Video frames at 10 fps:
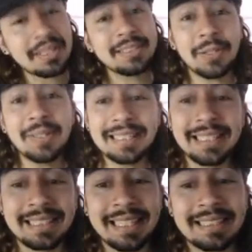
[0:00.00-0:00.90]
So
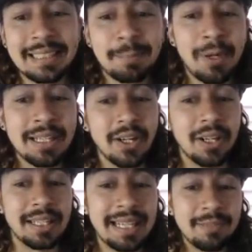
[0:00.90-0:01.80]
it's pretty
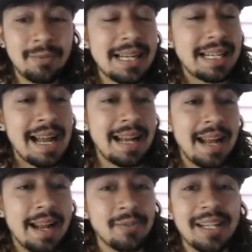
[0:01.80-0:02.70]
good. It really
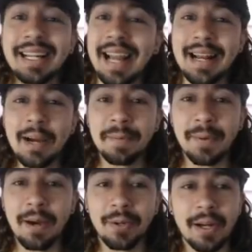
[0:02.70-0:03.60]
can help you
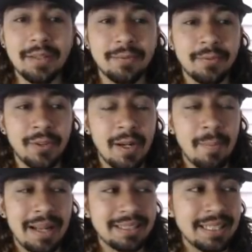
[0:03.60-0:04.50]
out going for a
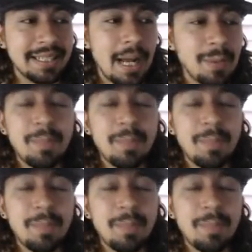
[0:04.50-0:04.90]
Man City captain.